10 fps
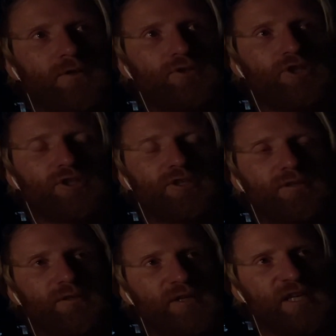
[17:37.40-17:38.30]
just
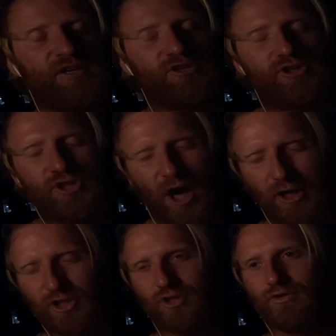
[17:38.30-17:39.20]

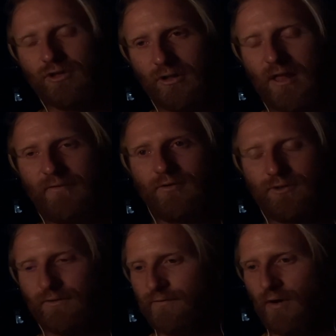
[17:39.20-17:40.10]
industrial
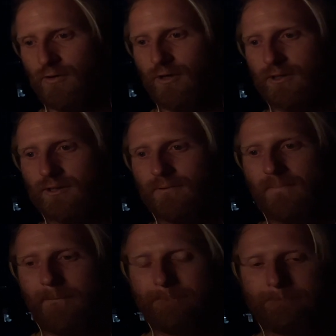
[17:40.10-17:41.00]
levels of focus.
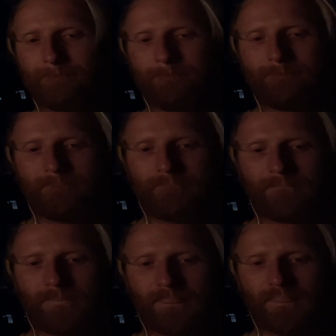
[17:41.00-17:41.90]

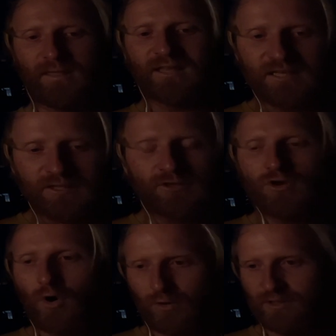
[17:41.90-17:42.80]
It is
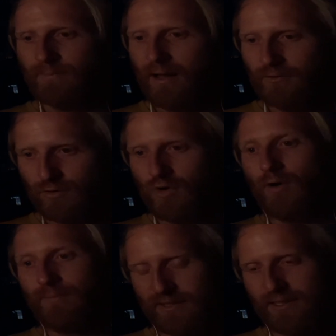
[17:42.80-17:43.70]
not about your
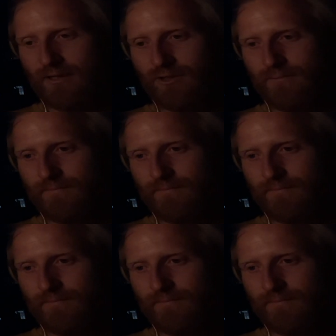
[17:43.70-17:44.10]
compensation.